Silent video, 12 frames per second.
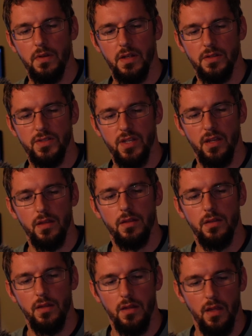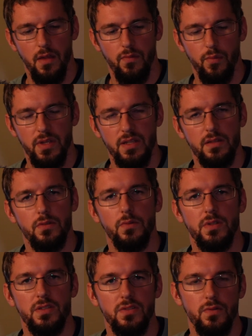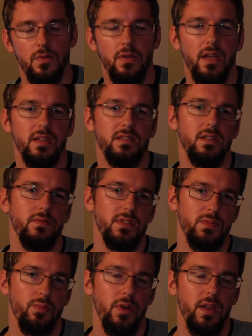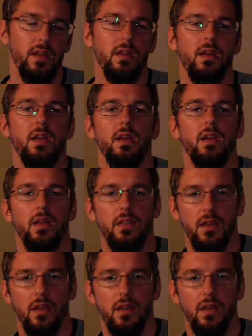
and check if we need to install a stiffer spring in the